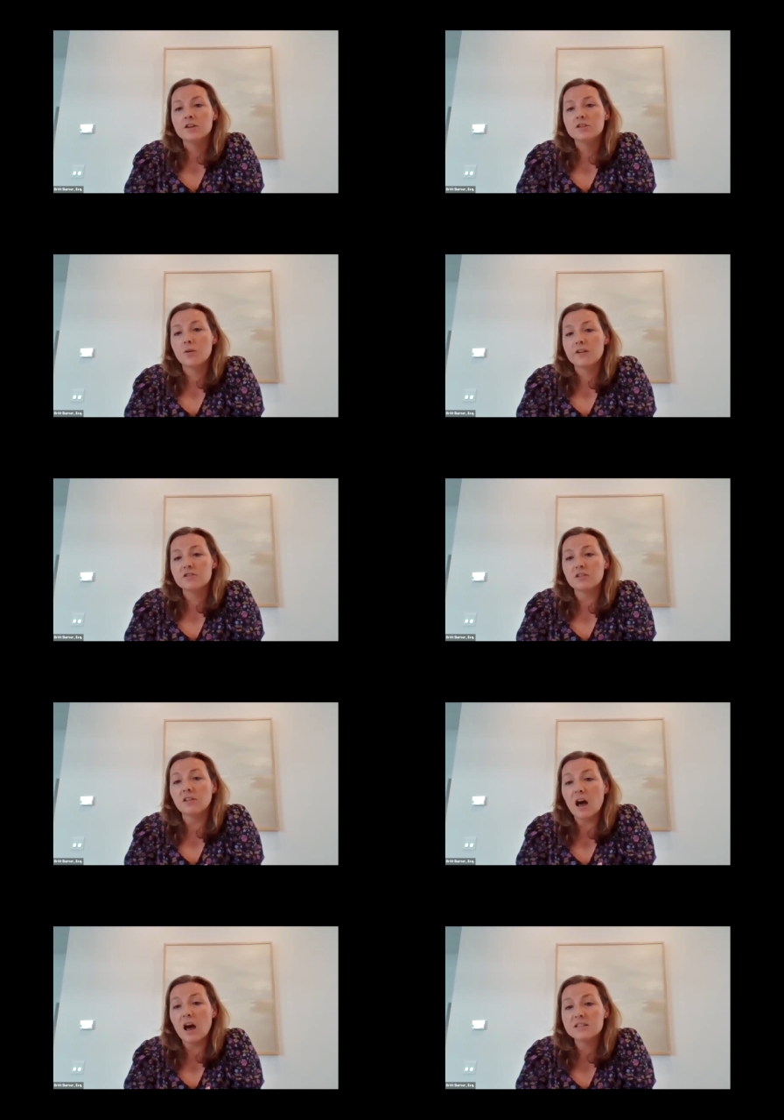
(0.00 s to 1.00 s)
So there's a
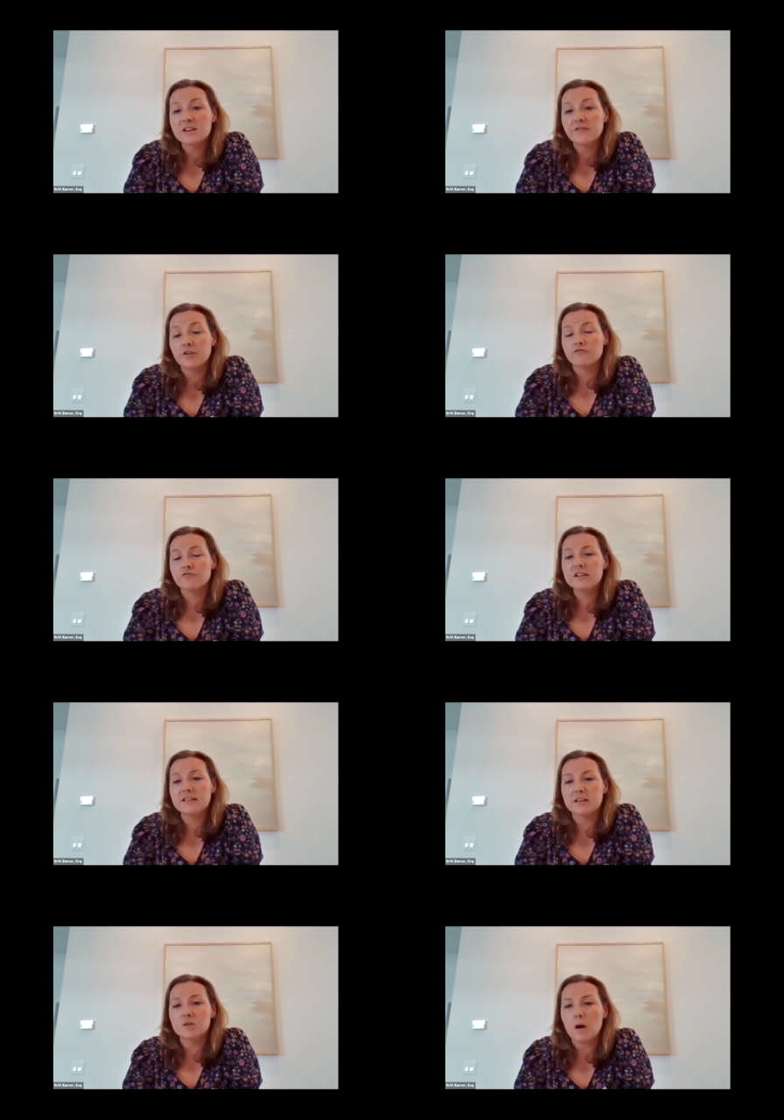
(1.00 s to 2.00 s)
lot of different
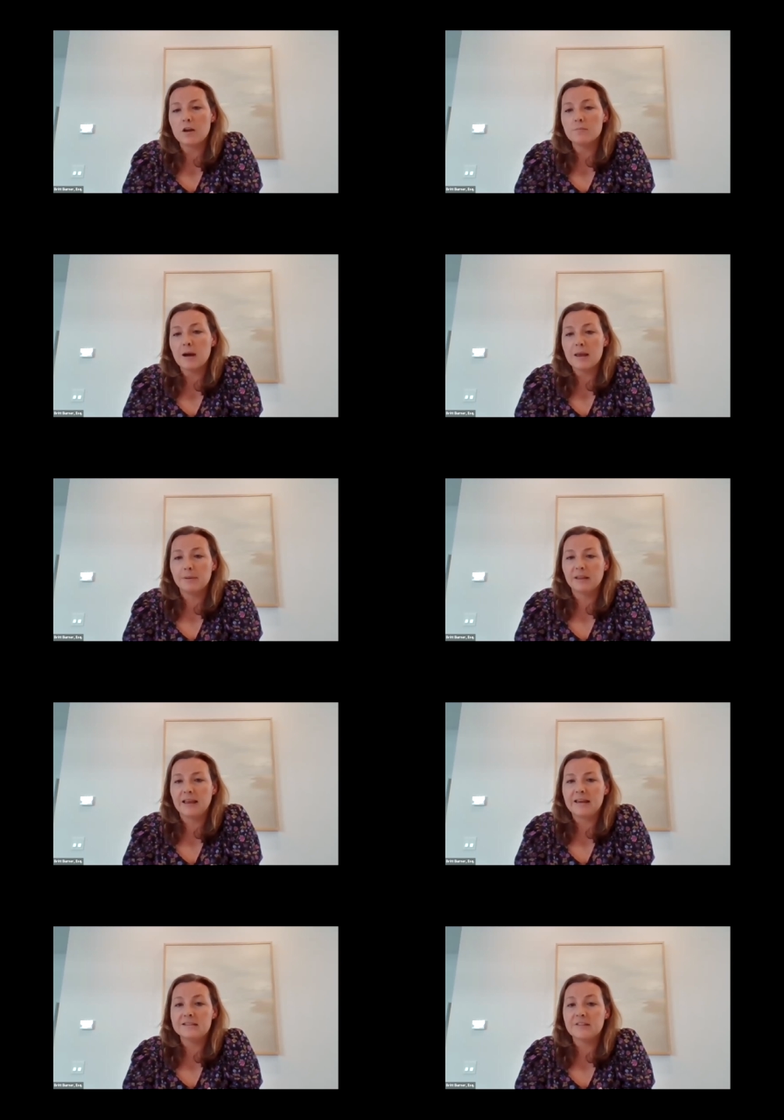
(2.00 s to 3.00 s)
reasons why you might
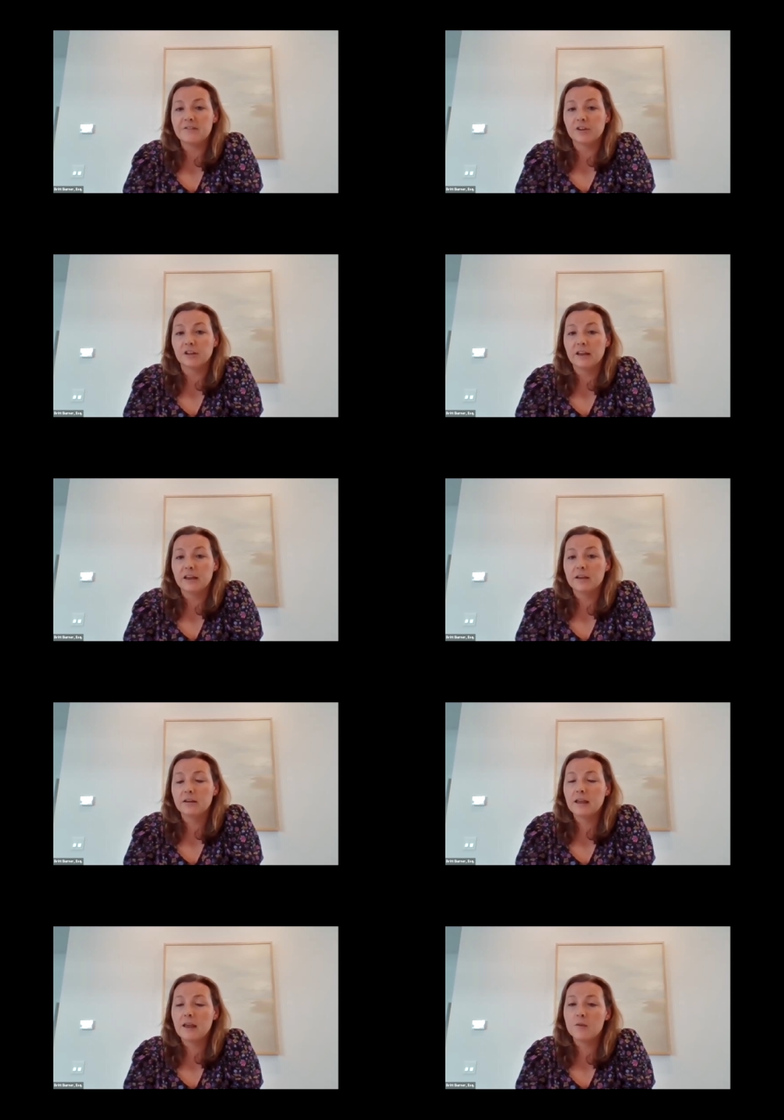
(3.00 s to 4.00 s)
plan differently.
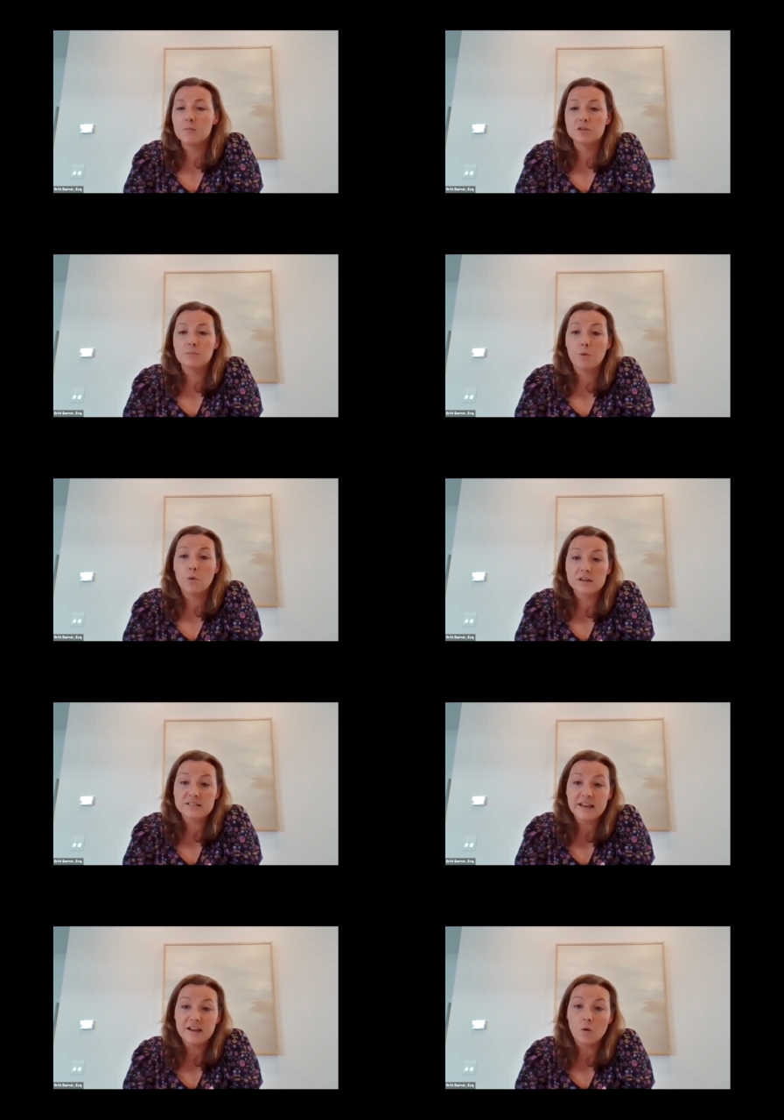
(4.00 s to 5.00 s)
Again, the most important
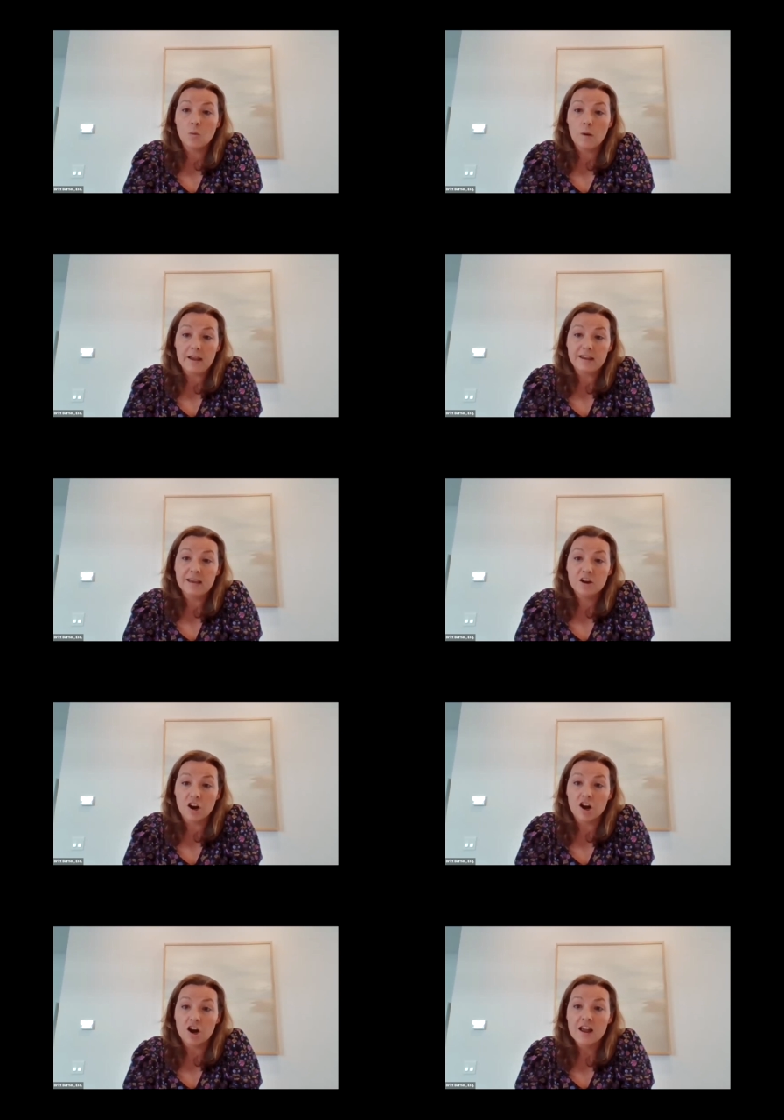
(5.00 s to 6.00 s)
takeaway
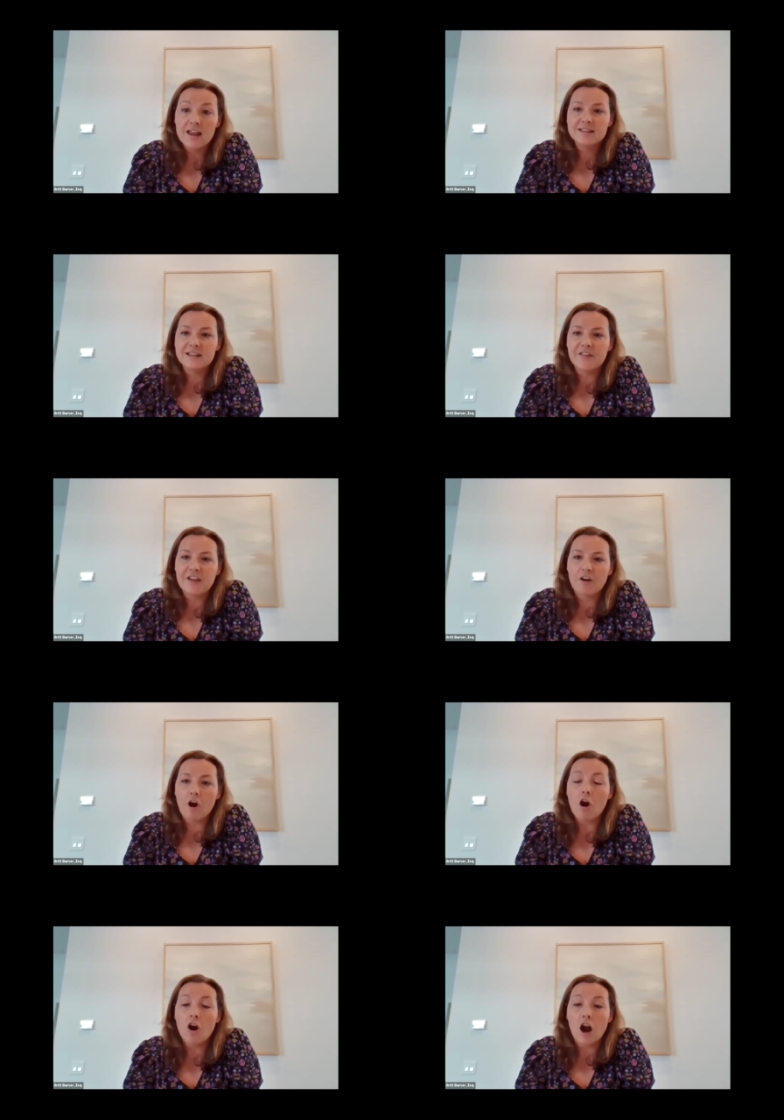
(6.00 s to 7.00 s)
here is that there
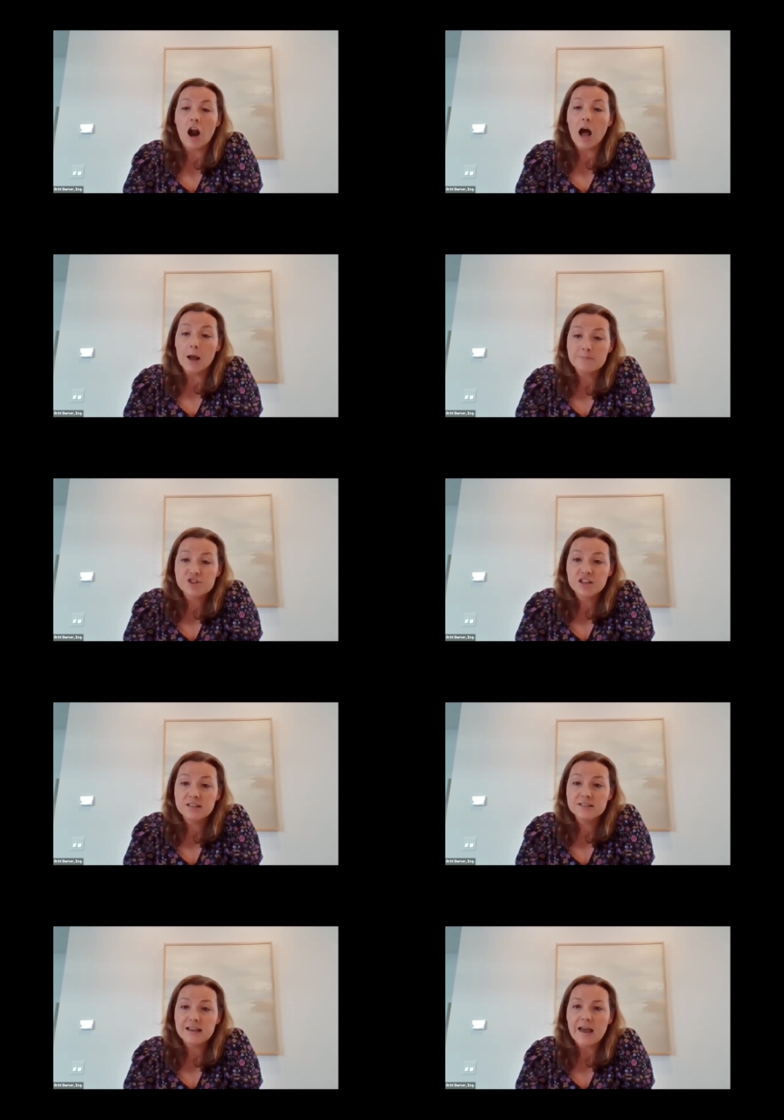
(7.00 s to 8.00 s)
are
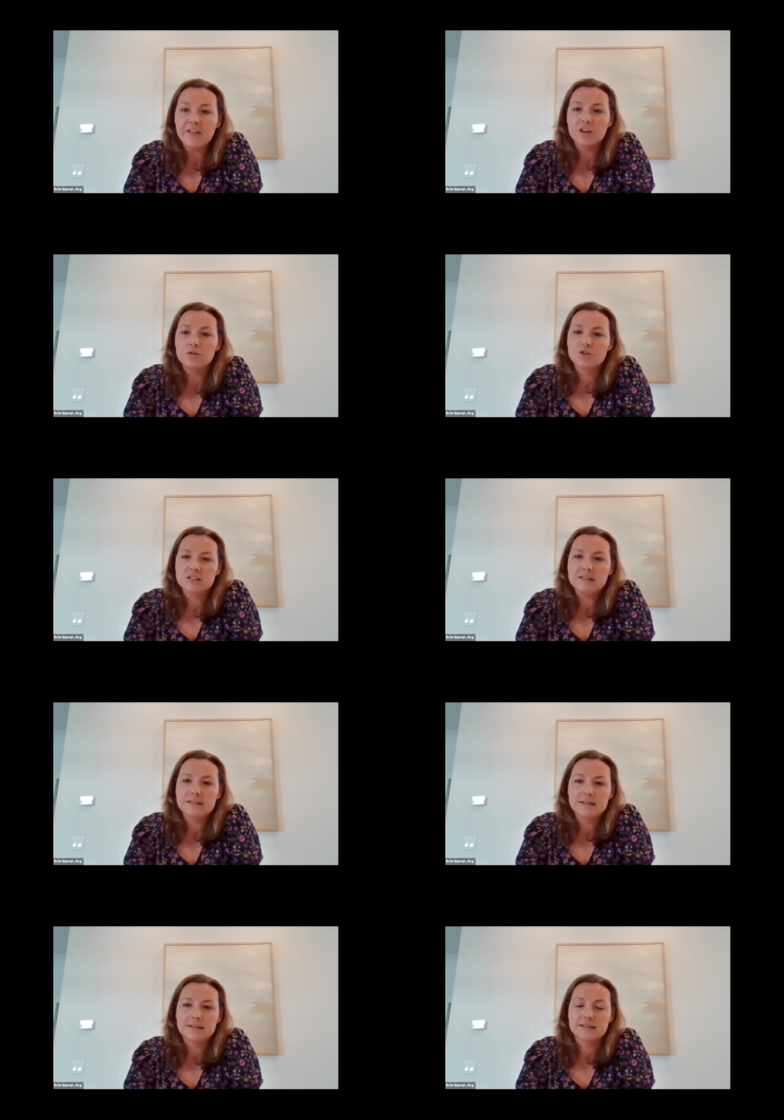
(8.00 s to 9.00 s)
options, and that you just need
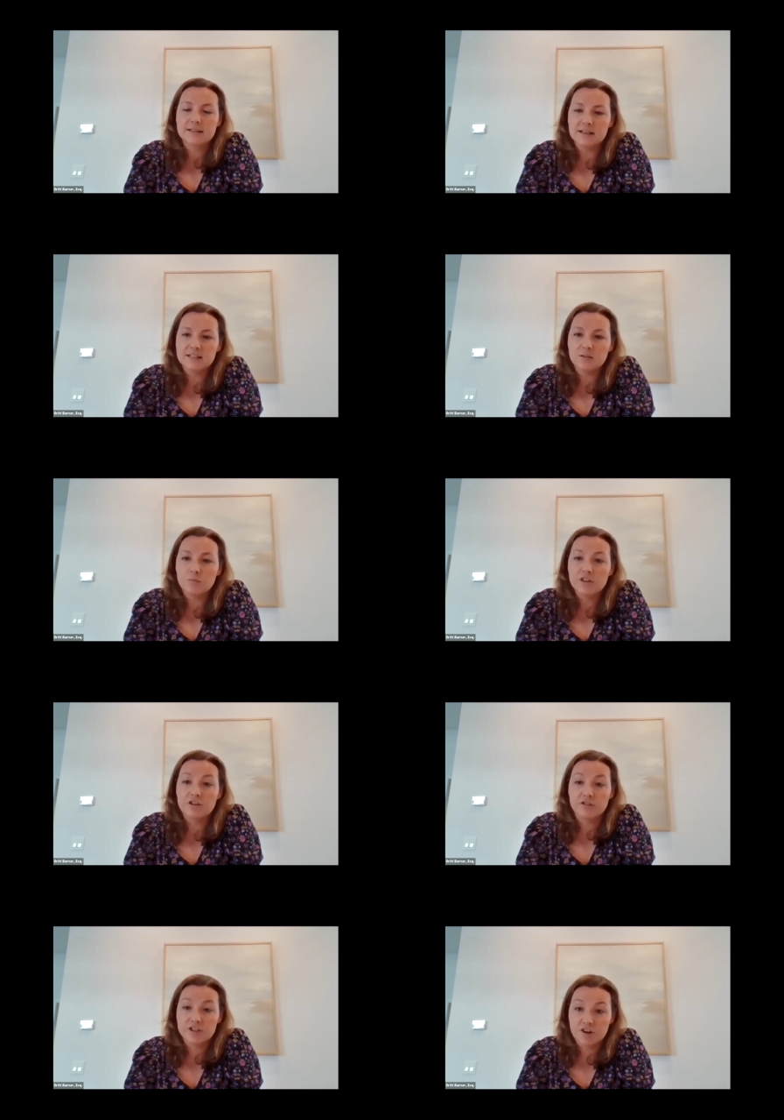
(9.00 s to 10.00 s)
to discuss them with
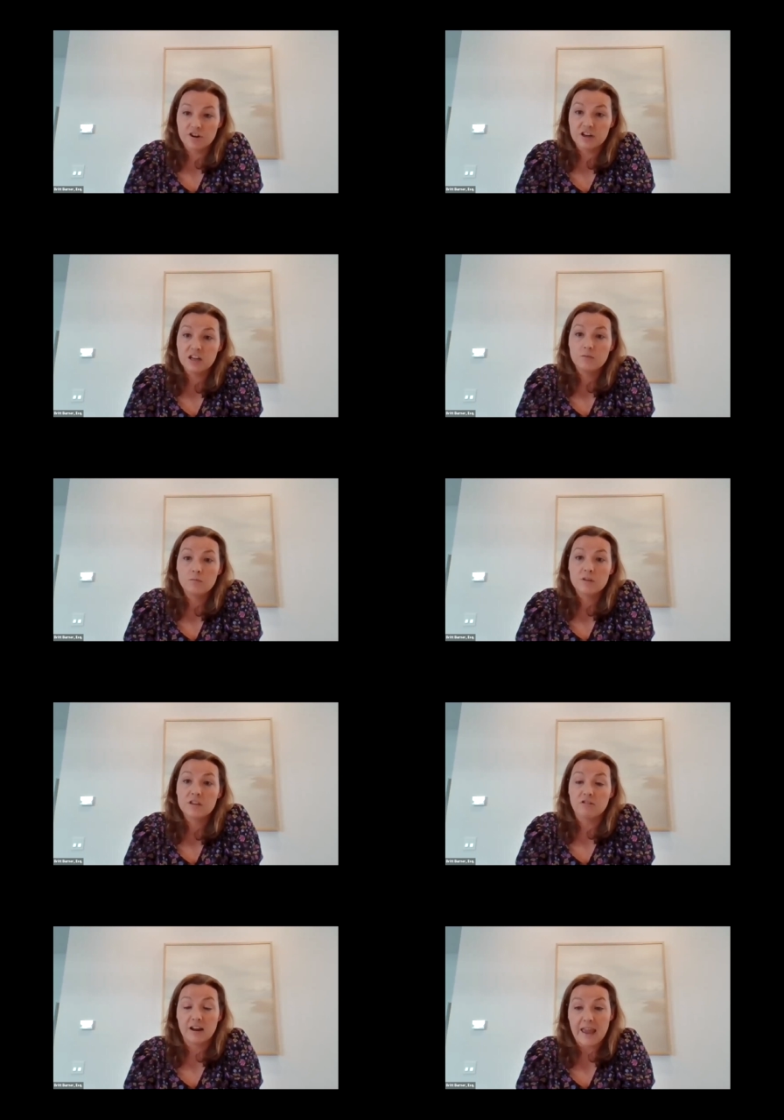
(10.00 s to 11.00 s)
your attorney, with
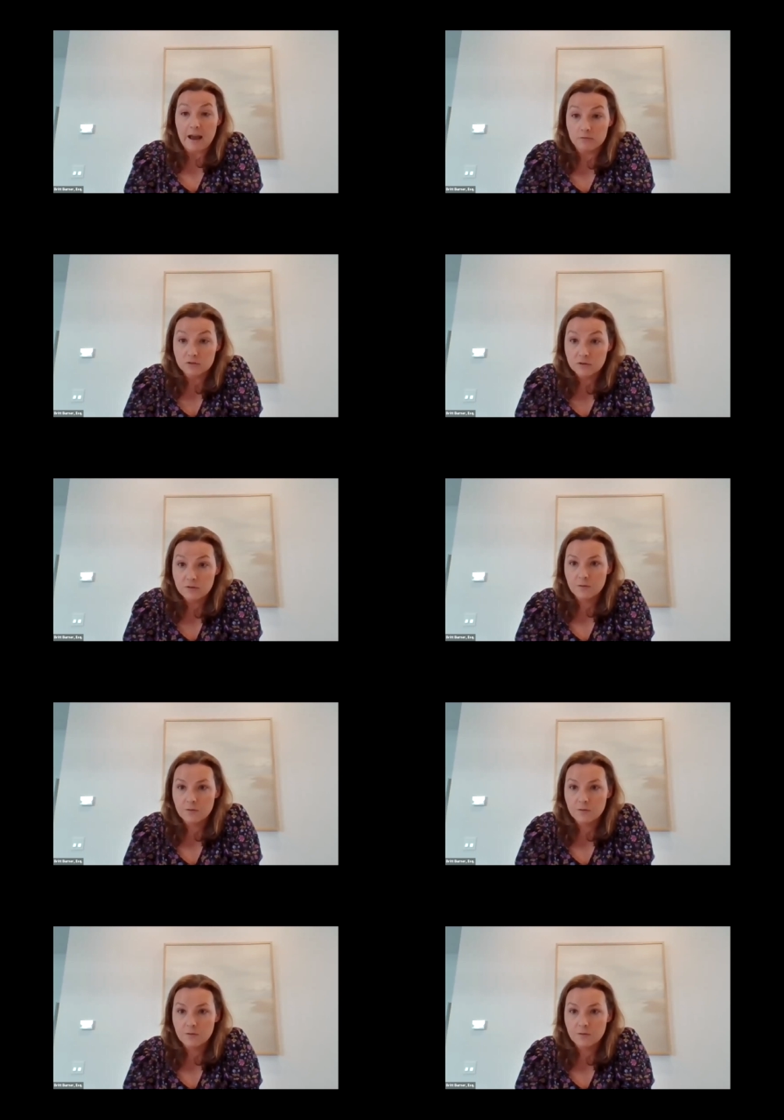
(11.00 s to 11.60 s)
your accountant,